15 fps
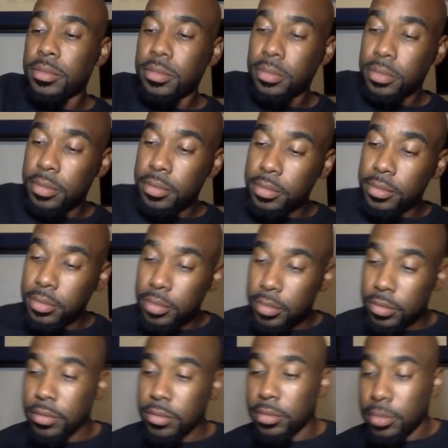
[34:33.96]
telling me
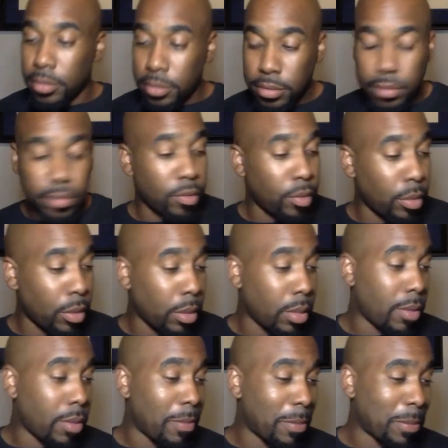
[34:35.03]
that you're
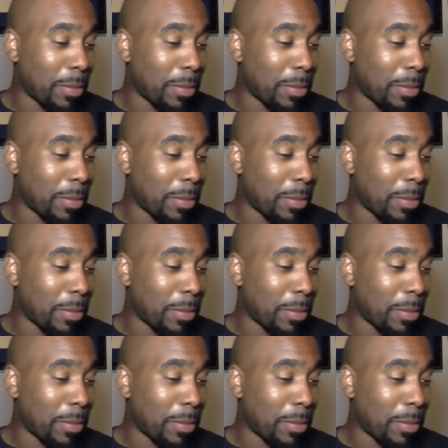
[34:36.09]
surprised.